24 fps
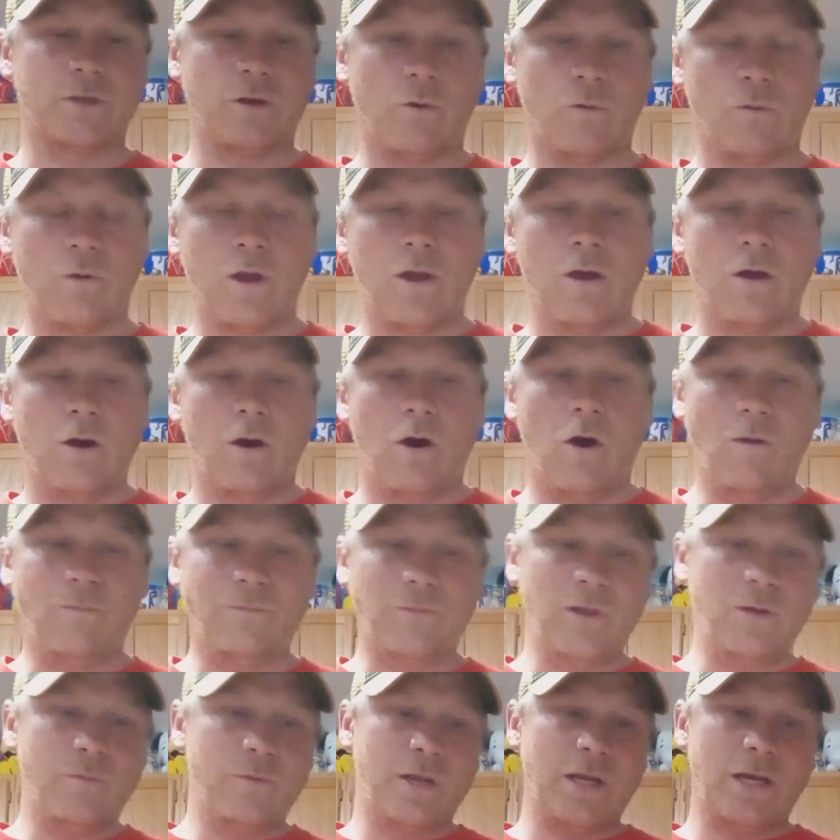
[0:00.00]
So
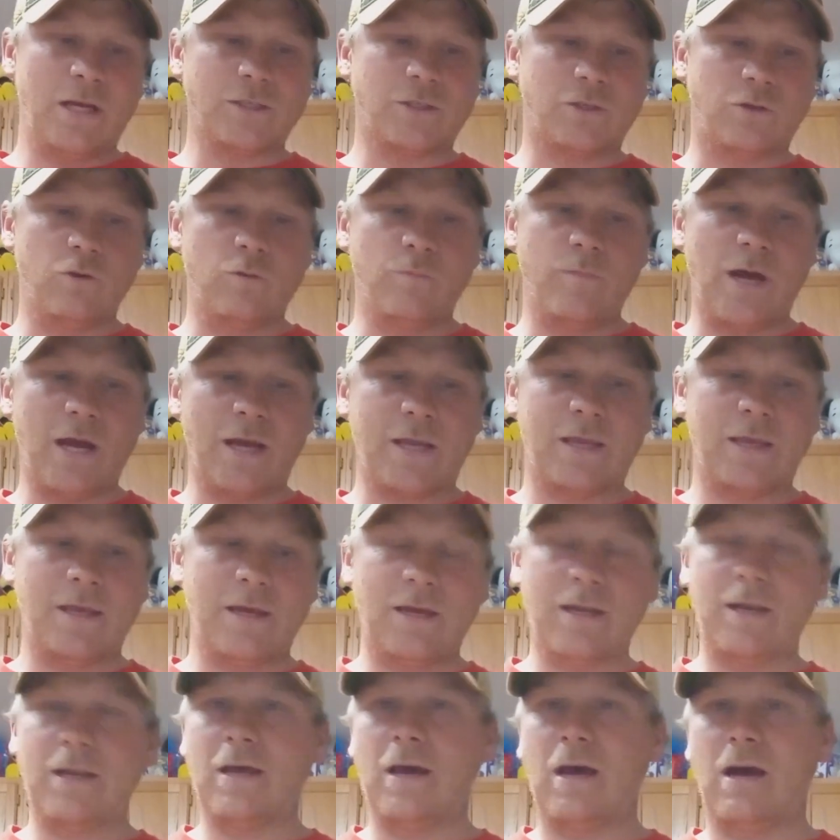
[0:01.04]
hopefully when you guys tune back
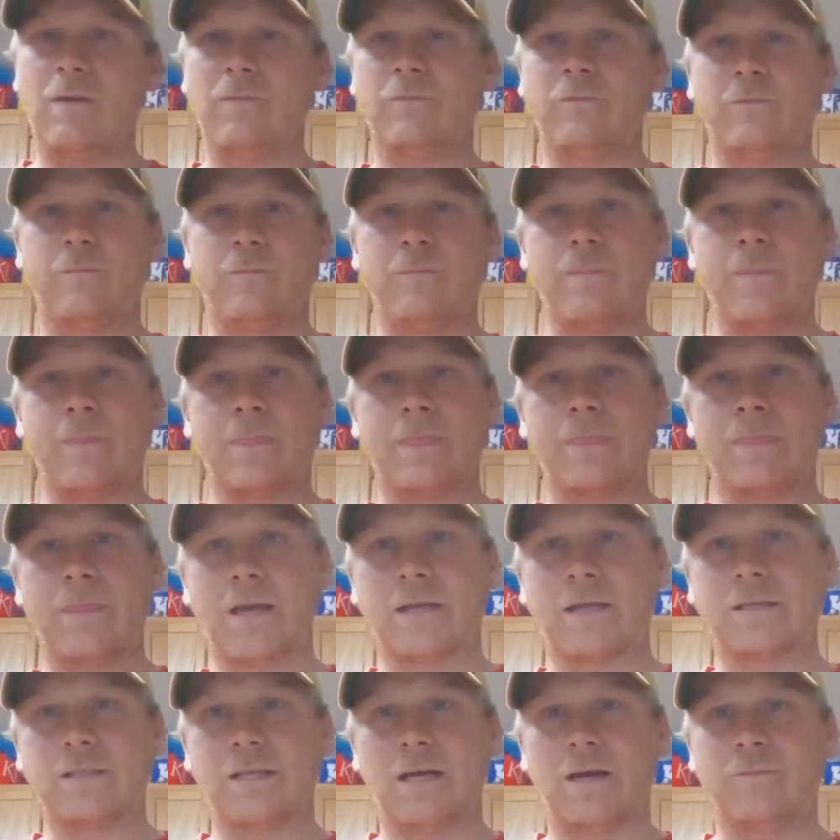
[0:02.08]
in um,
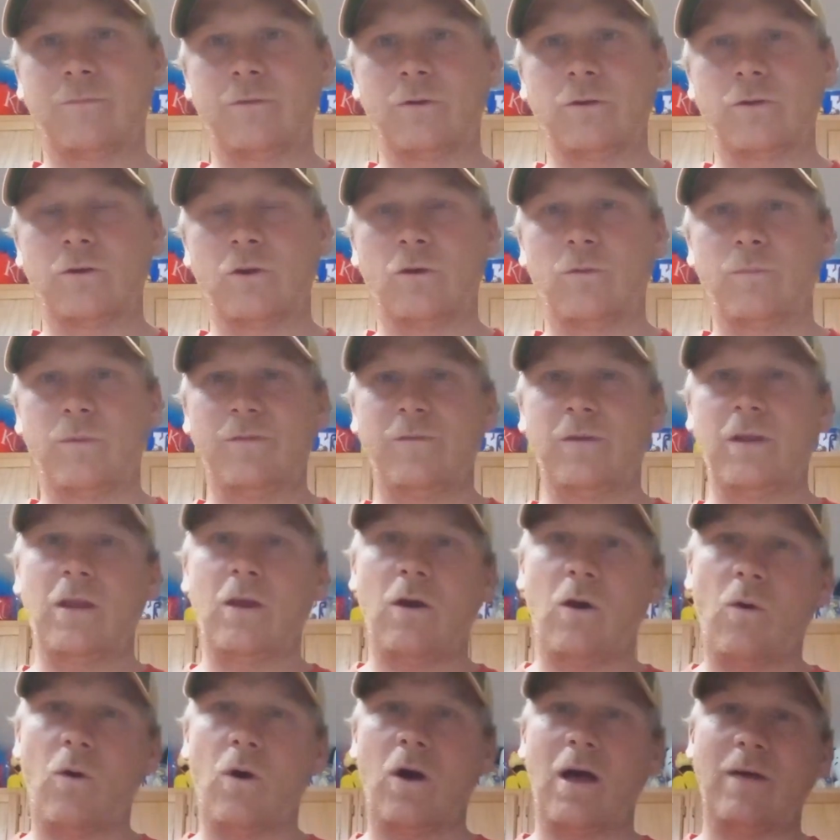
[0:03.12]
next time for a tournament
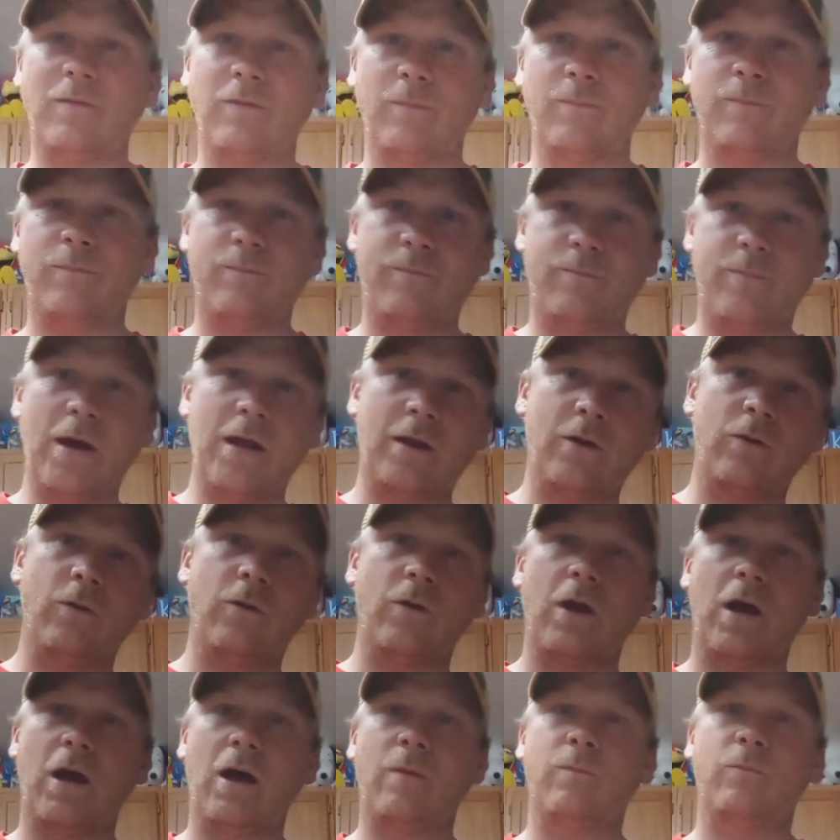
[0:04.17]
video, I'll have a
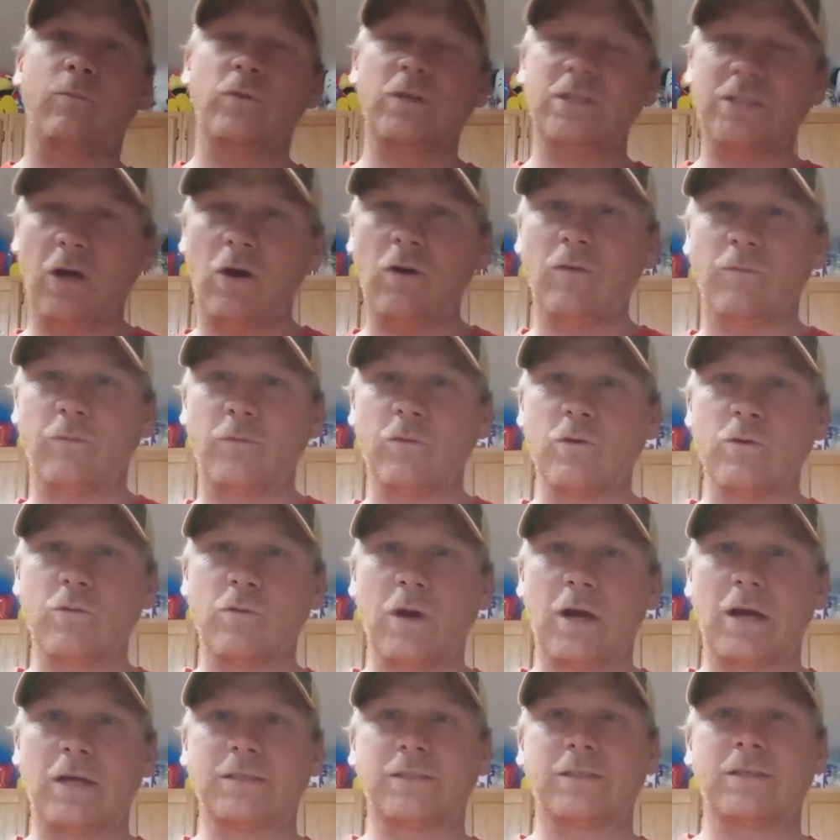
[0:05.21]
better um, result for you
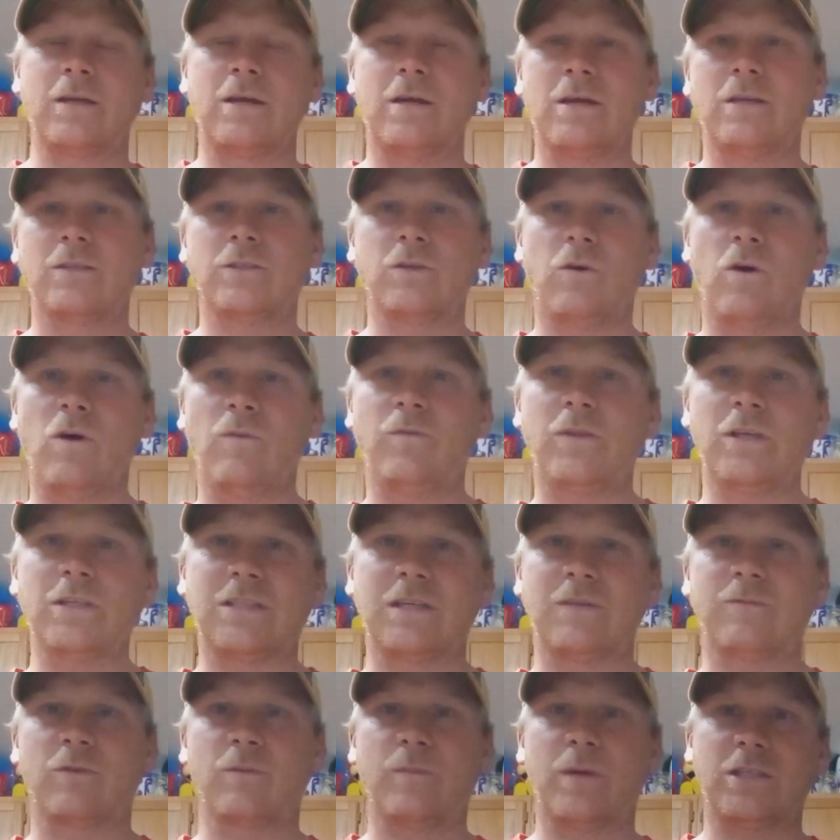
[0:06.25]
guys. So hopefully
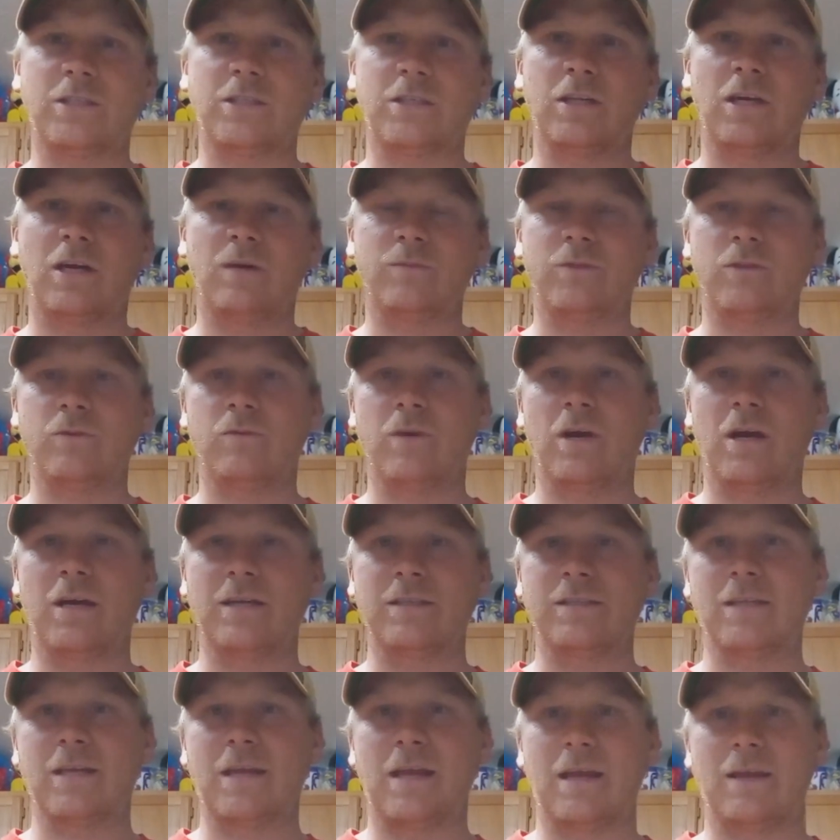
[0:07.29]
this information helps you
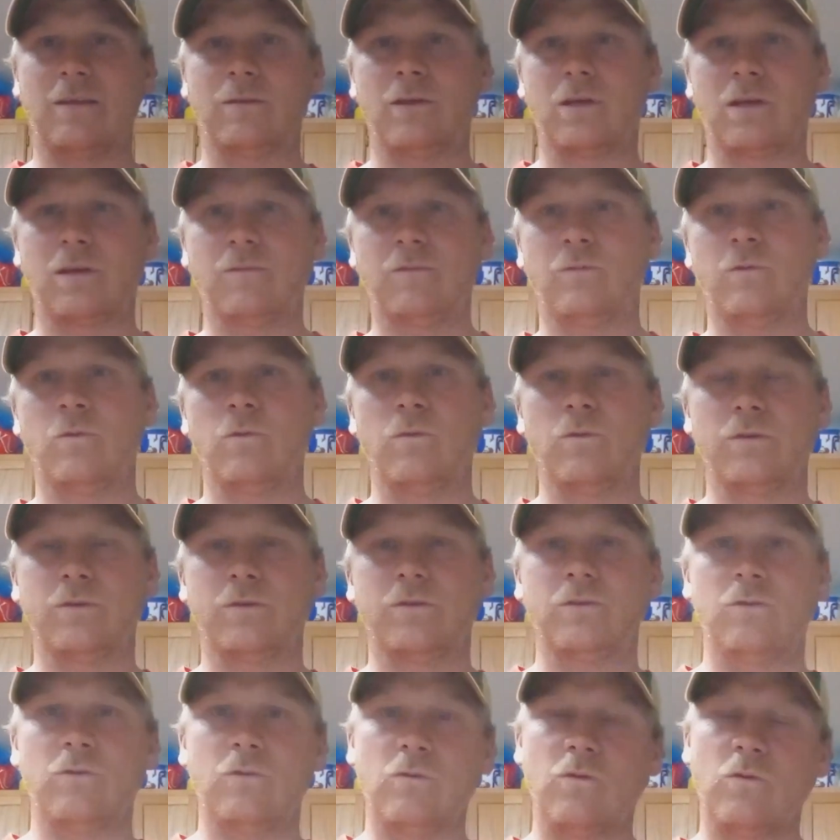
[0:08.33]
guys and looking forward
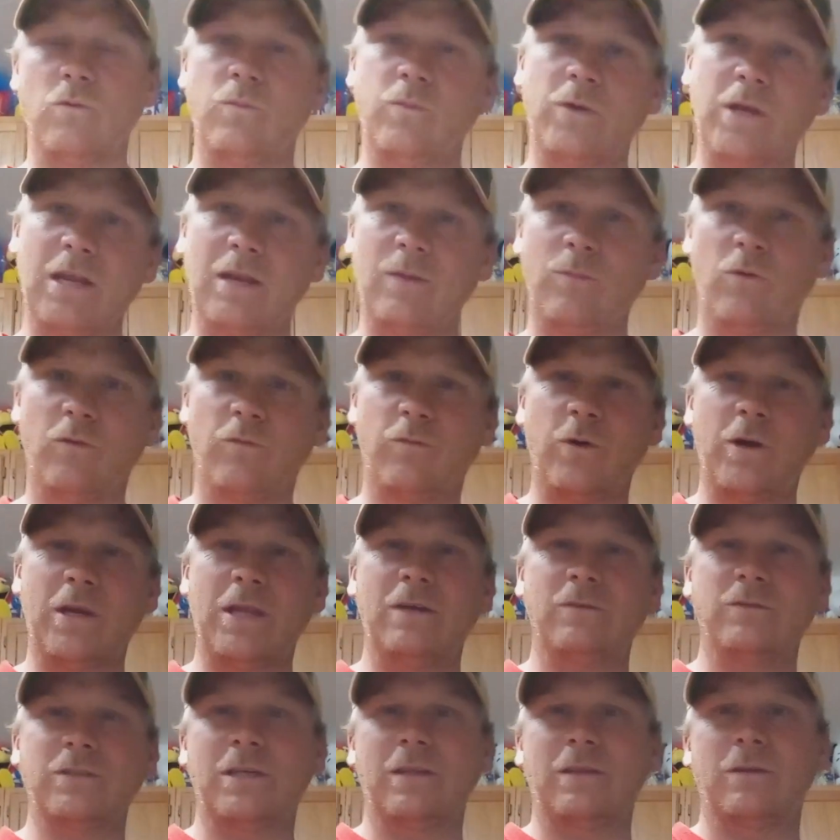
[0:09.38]
to getting more
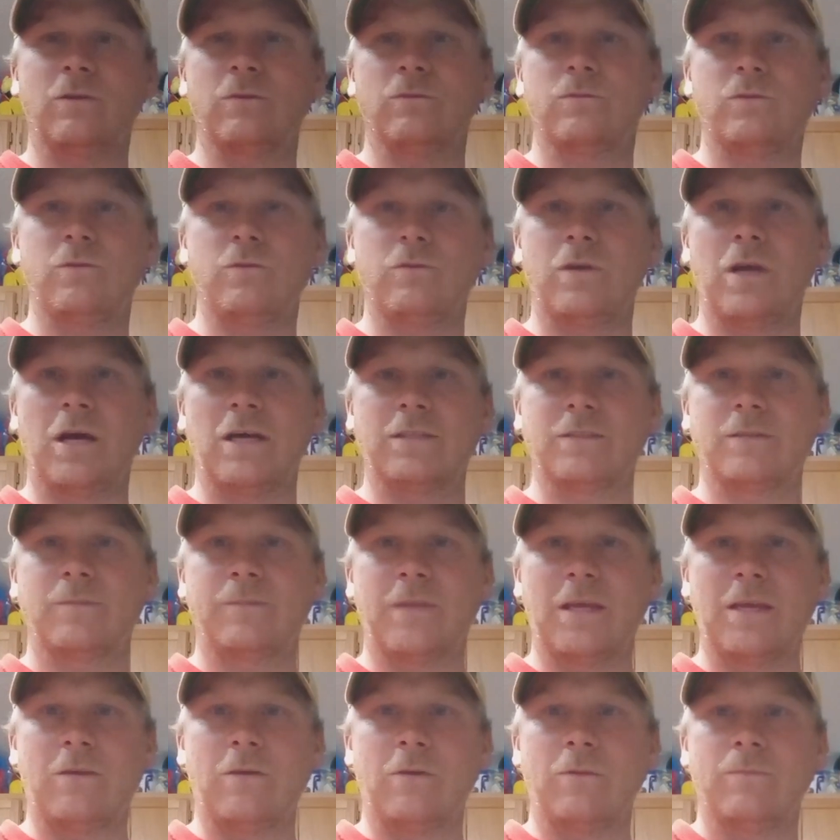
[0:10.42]
videos out there to you guys.
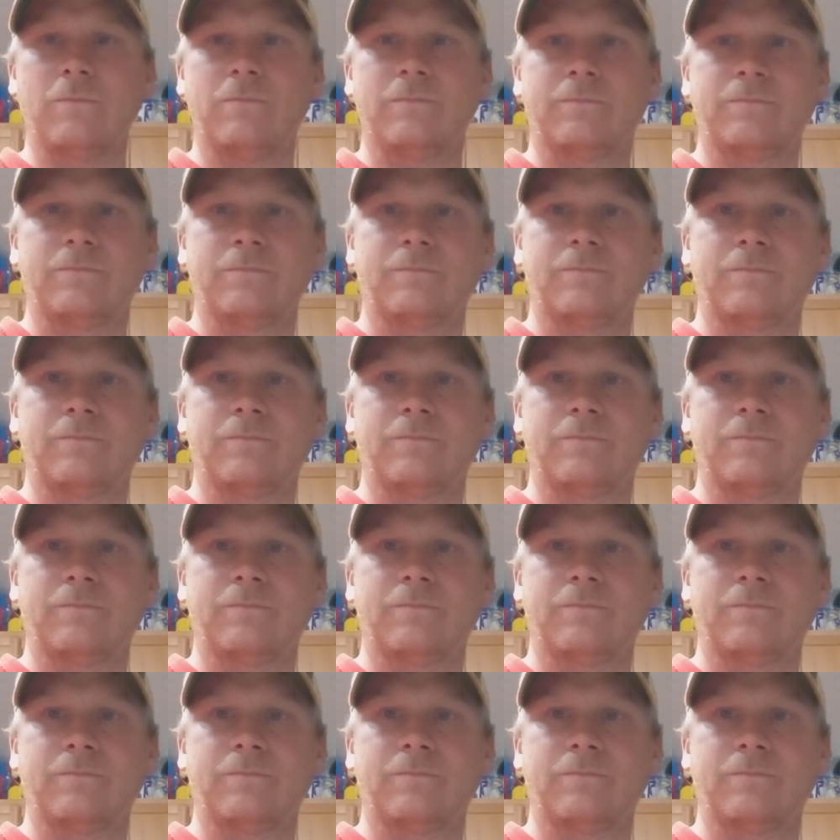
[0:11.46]
Thank you.